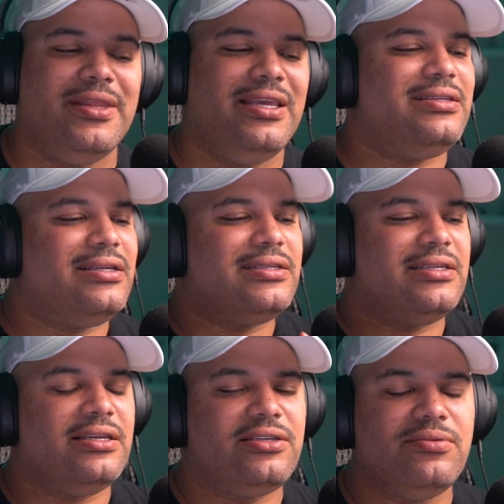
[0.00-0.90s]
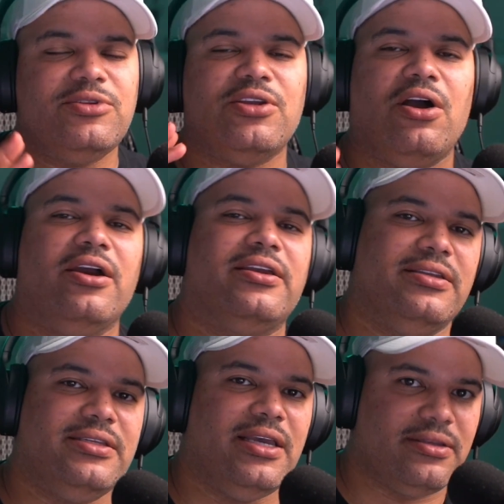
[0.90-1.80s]
is the systems
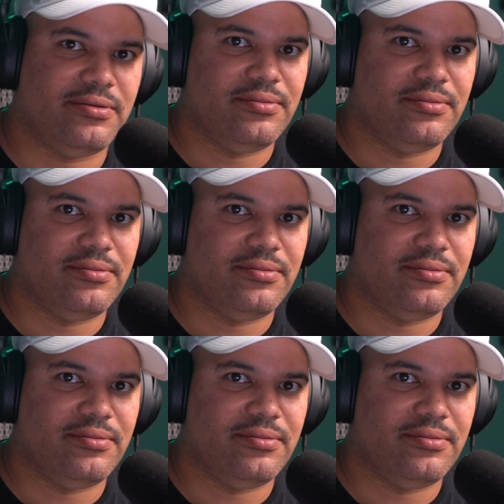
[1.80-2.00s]
architect.